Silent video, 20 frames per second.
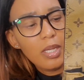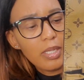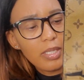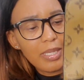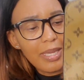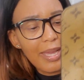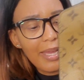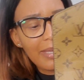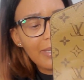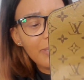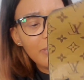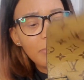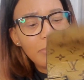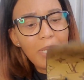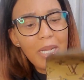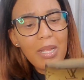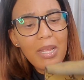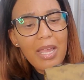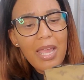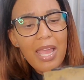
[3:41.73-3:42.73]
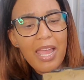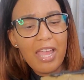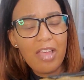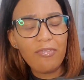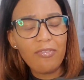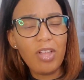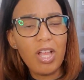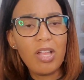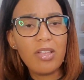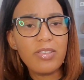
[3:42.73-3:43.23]
Yeah, but I
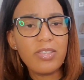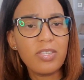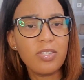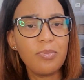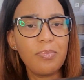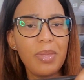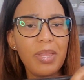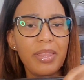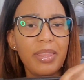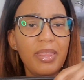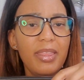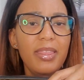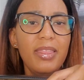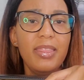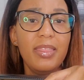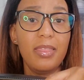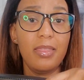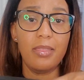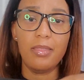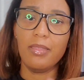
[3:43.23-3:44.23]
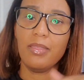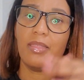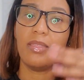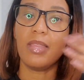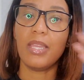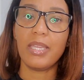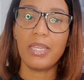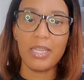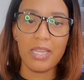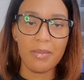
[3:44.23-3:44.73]
have also been
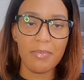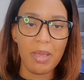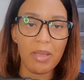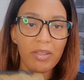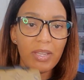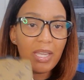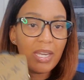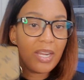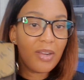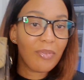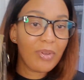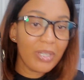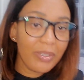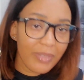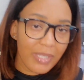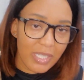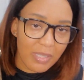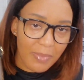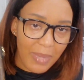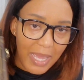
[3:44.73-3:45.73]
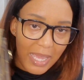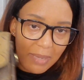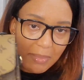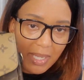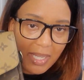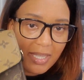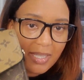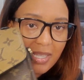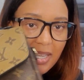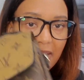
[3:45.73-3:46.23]
thinking about getting rid of this bag
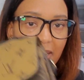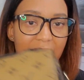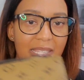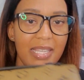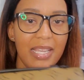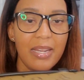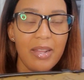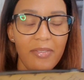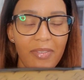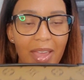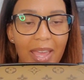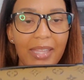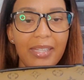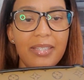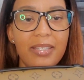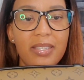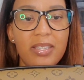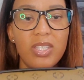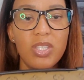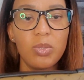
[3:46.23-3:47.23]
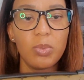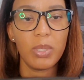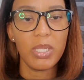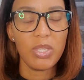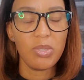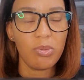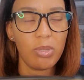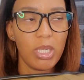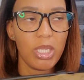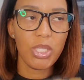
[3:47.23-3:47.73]
because like I said, I've had it since
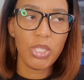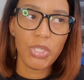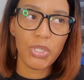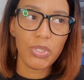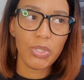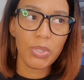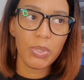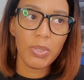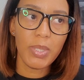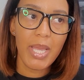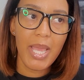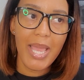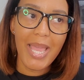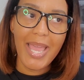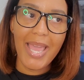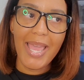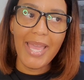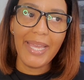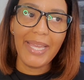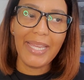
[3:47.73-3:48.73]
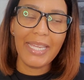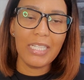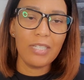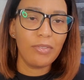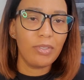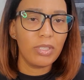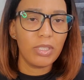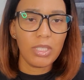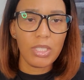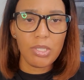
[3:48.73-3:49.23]
2022 and I've
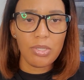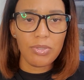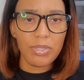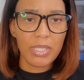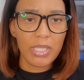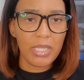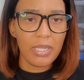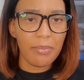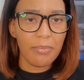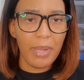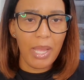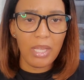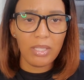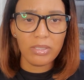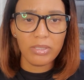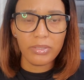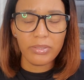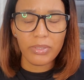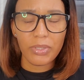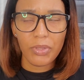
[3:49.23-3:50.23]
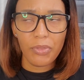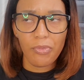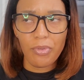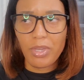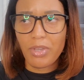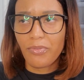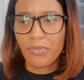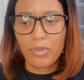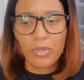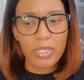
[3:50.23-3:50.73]
only used it about 3
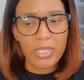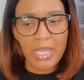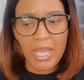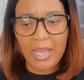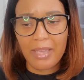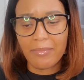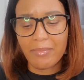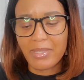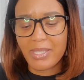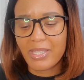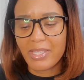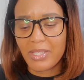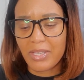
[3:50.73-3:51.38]
or 4 times.